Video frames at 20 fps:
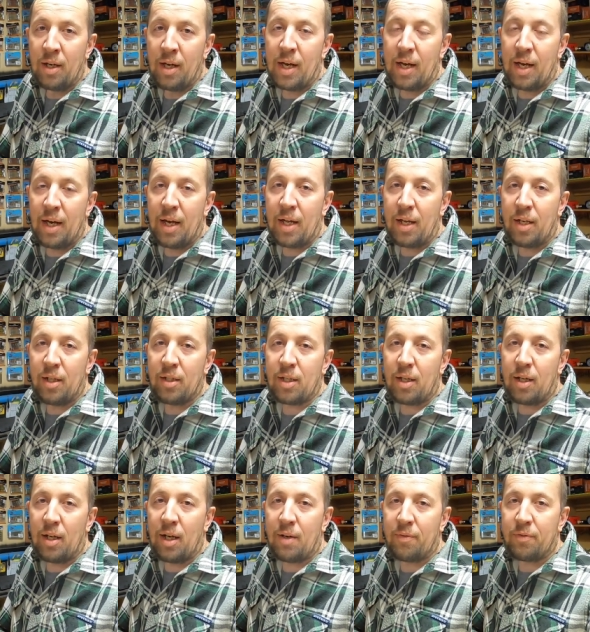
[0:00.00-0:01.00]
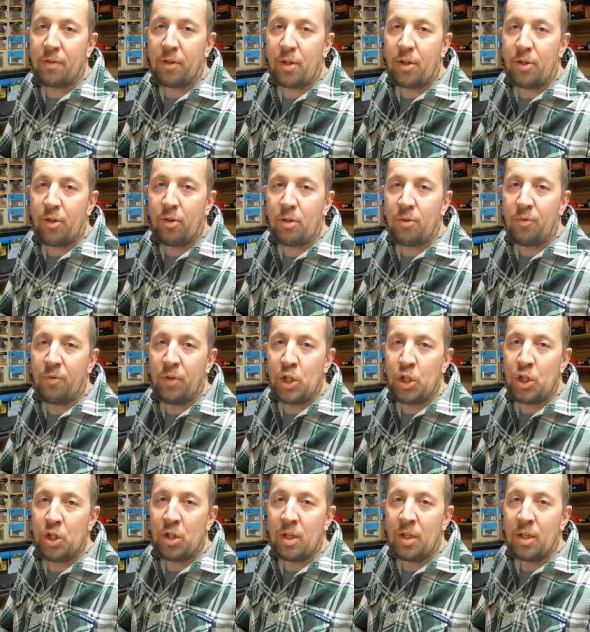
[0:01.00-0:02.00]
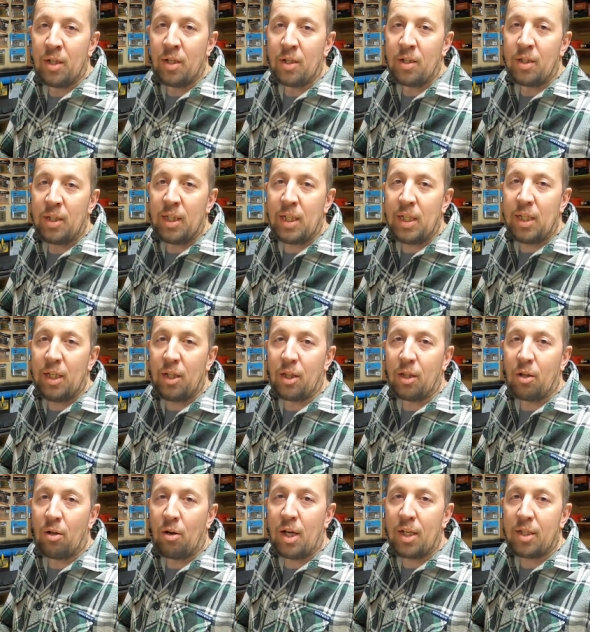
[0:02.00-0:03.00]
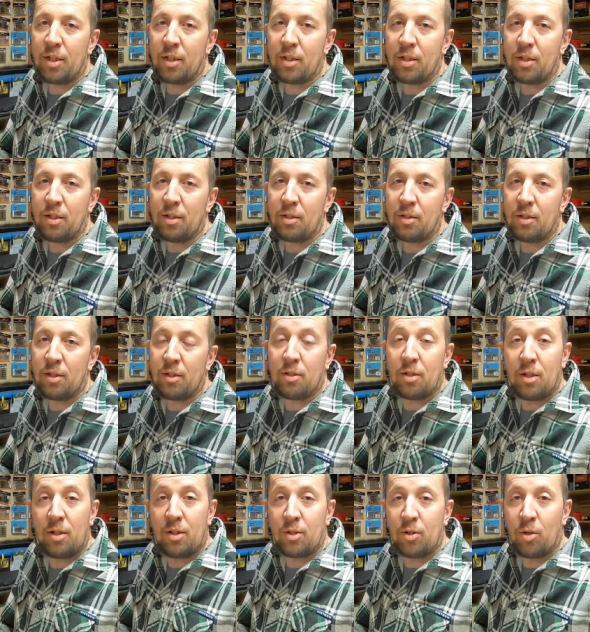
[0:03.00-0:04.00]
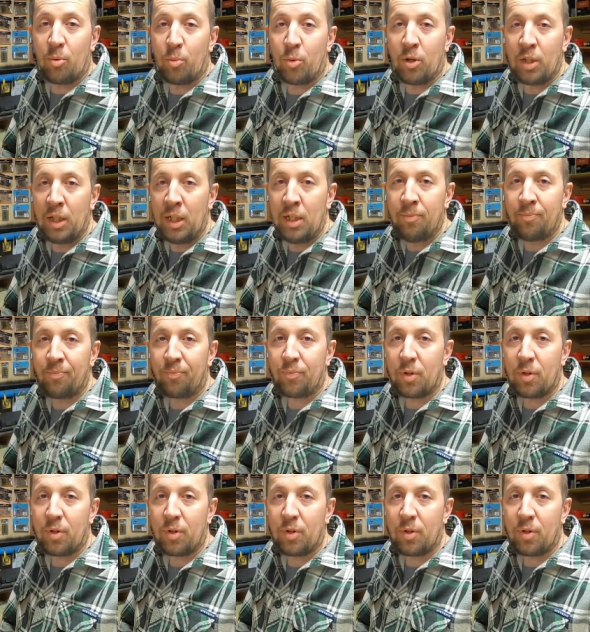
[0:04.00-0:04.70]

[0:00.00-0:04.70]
and after the third fish, the light decided to stop working.